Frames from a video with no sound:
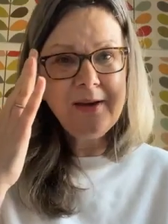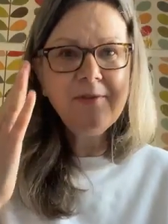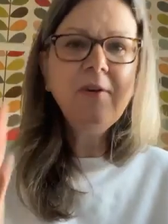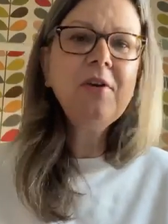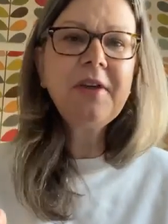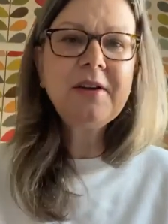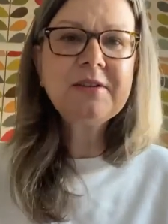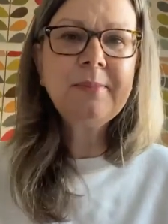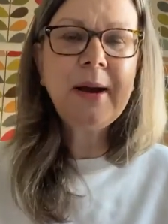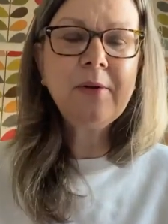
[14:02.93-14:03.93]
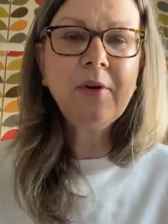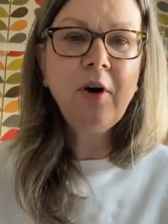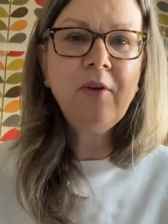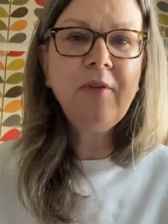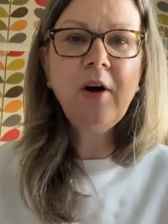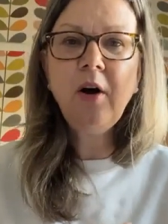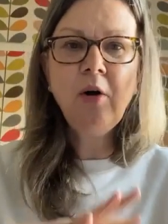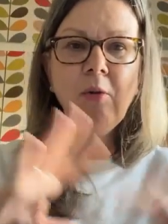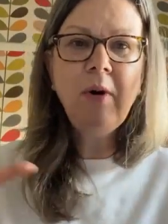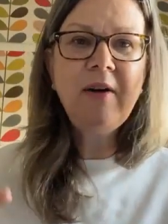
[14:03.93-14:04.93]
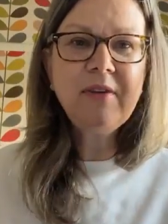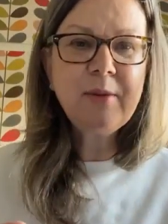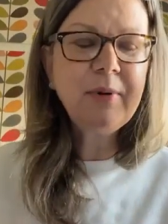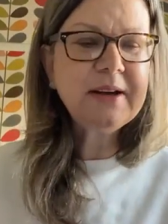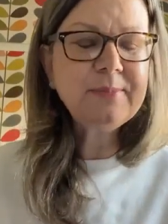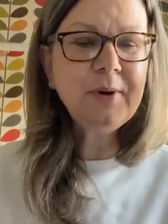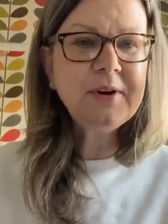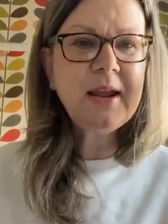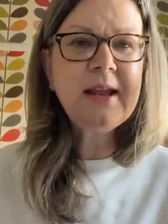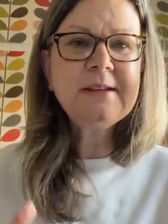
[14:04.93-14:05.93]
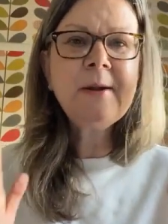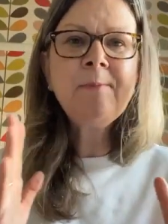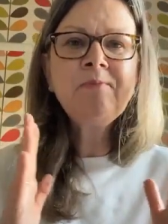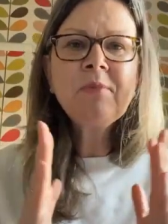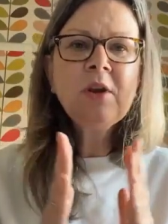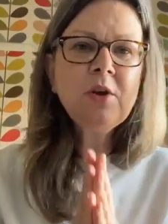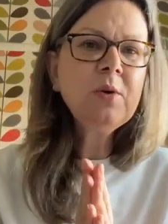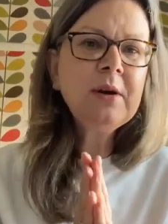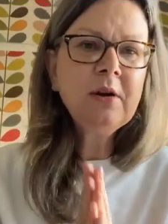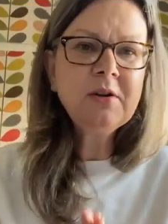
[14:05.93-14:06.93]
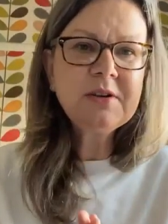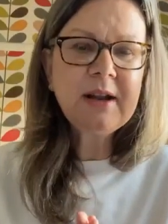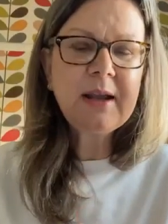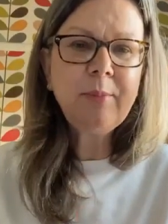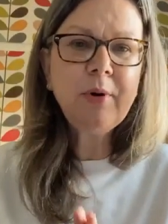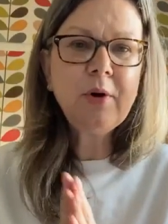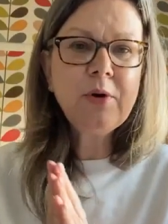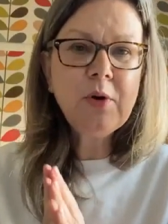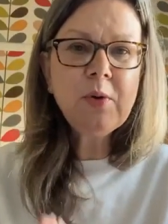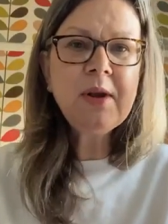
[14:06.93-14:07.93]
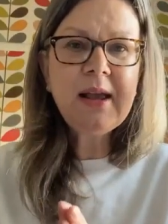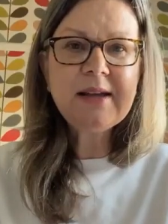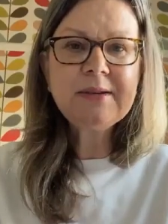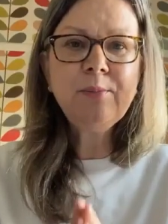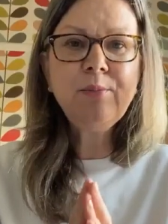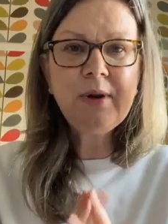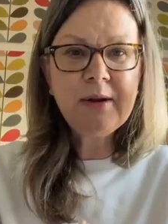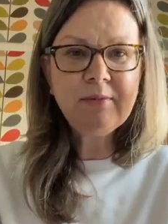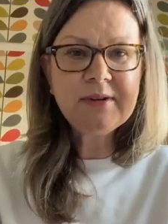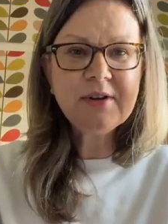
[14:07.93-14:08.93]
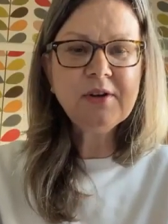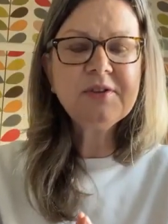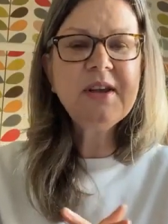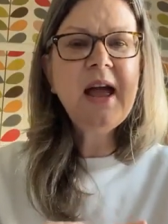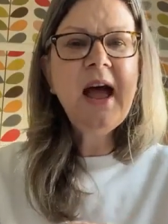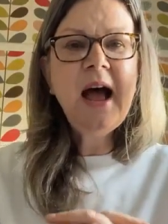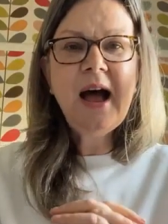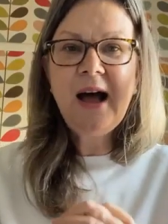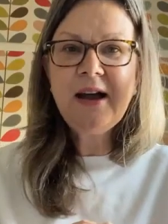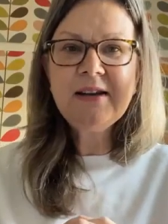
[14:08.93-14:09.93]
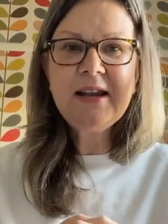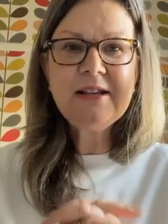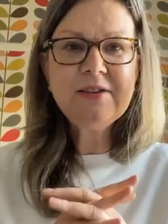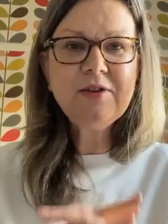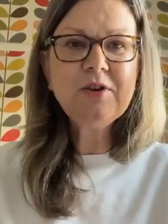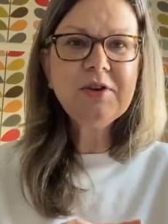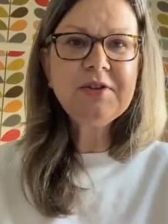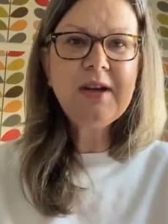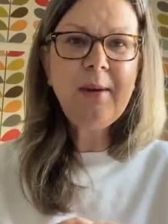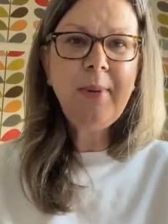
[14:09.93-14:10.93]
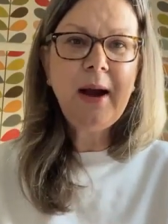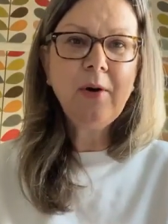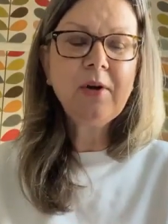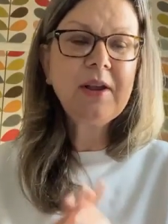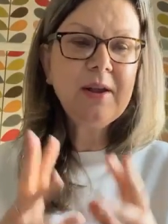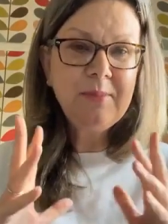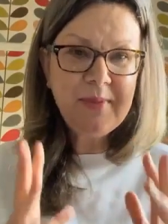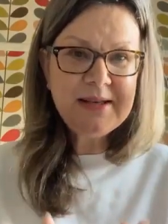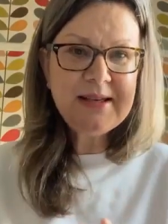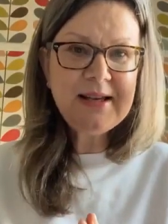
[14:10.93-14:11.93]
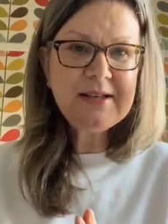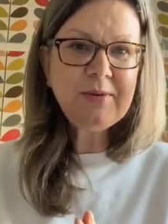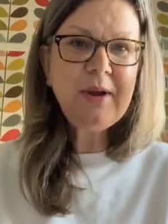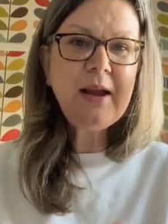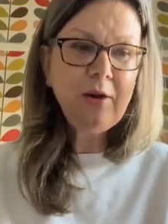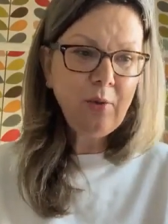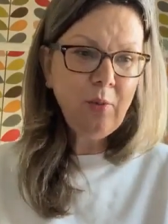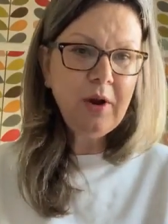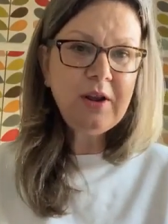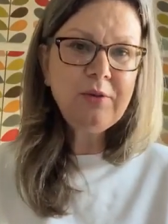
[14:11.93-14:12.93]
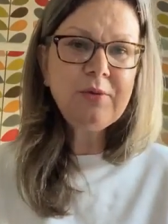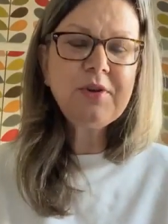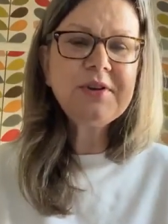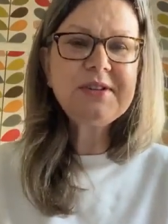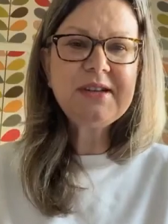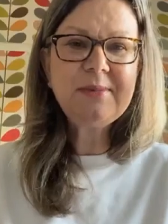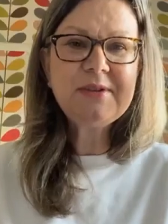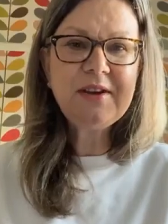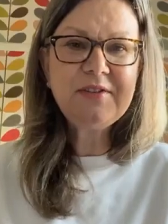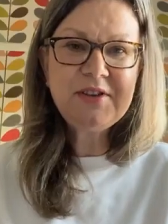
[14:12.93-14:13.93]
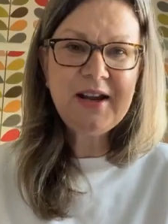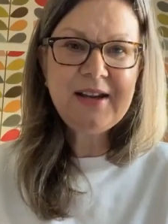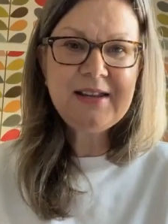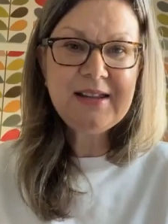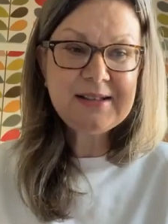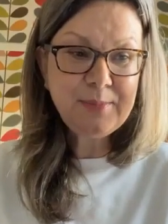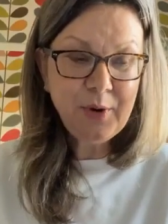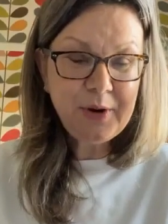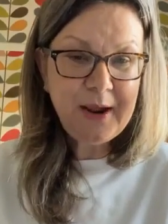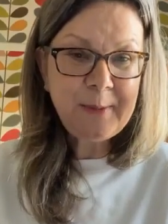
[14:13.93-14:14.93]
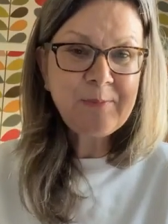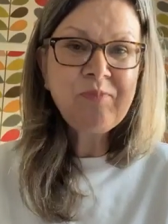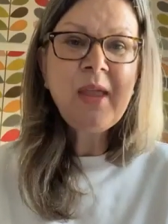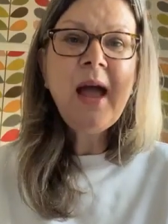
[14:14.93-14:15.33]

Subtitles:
a £4,000 offer or whatever your price point is. You can launch like a pro. You can get some brilliant results. And it's just about committing to it, working through those steps that I've shared this morning